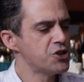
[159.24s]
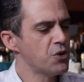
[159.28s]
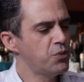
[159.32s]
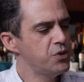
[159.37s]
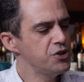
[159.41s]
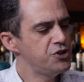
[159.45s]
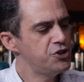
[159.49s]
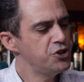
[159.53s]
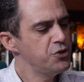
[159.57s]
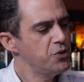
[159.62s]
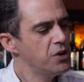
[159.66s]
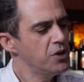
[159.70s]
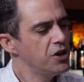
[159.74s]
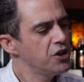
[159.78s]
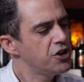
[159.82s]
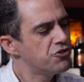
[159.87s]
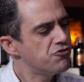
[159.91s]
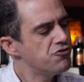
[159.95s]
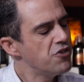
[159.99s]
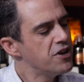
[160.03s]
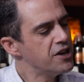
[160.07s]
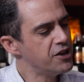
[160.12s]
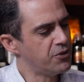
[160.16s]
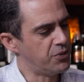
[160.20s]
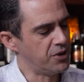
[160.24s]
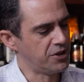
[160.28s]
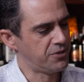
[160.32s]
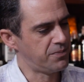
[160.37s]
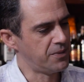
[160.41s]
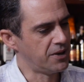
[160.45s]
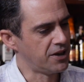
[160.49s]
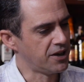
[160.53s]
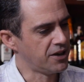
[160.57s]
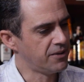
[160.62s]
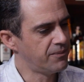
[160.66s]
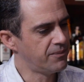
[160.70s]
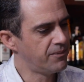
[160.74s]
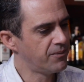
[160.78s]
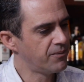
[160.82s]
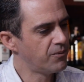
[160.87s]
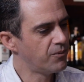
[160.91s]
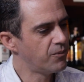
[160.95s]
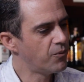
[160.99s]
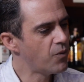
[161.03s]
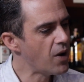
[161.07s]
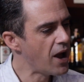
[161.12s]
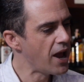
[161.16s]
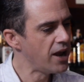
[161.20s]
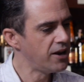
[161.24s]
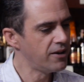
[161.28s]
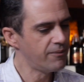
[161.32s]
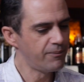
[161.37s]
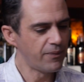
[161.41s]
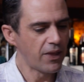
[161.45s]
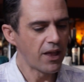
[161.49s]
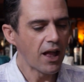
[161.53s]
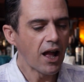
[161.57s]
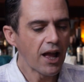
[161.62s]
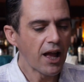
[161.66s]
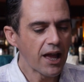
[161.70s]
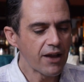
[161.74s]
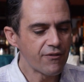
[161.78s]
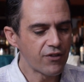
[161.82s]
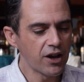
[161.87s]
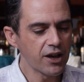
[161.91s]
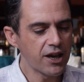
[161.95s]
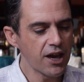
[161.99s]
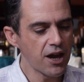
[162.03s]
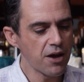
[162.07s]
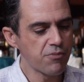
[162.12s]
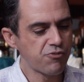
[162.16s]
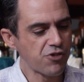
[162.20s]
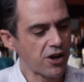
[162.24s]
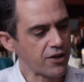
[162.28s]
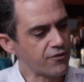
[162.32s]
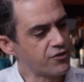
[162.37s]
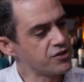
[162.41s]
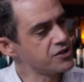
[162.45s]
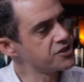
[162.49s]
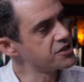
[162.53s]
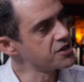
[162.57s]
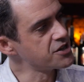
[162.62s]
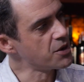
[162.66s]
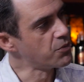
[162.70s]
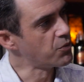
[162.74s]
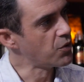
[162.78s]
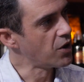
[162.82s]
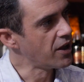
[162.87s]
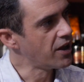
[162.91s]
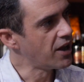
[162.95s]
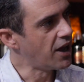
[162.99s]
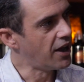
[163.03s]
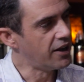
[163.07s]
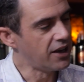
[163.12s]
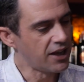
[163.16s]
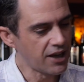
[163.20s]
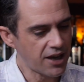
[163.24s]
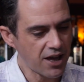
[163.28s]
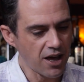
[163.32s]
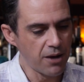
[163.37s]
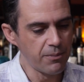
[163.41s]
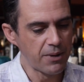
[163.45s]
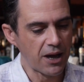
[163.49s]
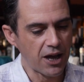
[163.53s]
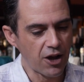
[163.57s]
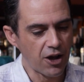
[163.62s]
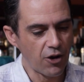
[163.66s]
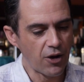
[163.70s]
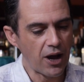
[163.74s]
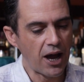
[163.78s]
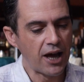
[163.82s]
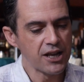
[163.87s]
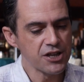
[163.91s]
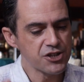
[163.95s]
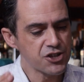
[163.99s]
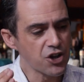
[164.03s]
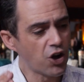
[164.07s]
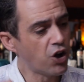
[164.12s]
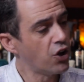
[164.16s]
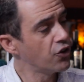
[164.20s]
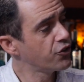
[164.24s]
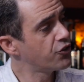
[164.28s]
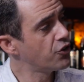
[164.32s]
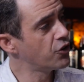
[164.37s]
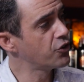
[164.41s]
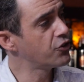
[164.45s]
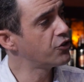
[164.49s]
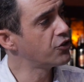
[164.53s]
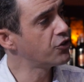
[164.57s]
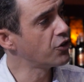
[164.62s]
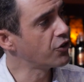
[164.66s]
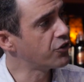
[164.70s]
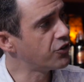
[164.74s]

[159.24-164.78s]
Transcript: So would you agree with me when, if I get a breakfast somewhere and they come out and it's a hot dog